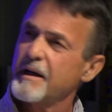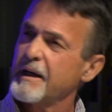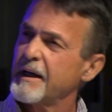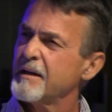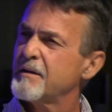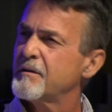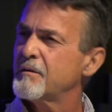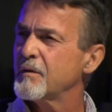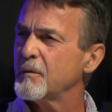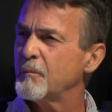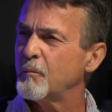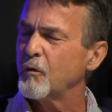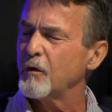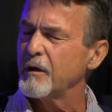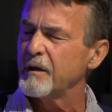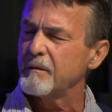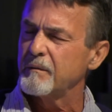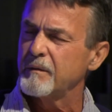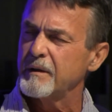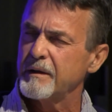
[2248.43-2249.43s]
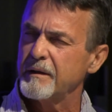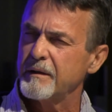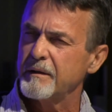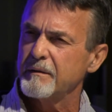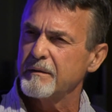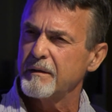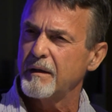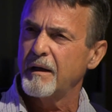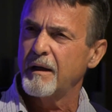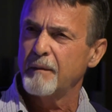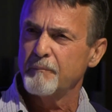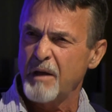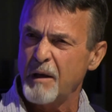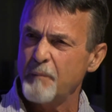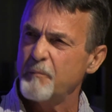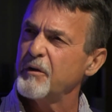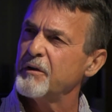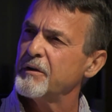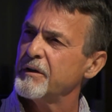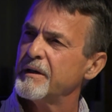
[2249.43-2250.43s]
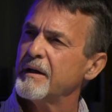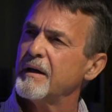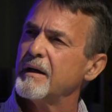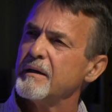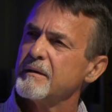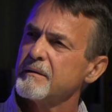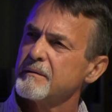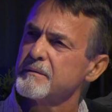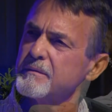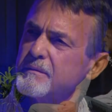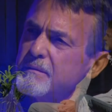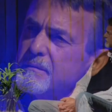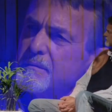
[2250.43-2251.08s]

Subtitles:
I get to a point where I'm happy to die.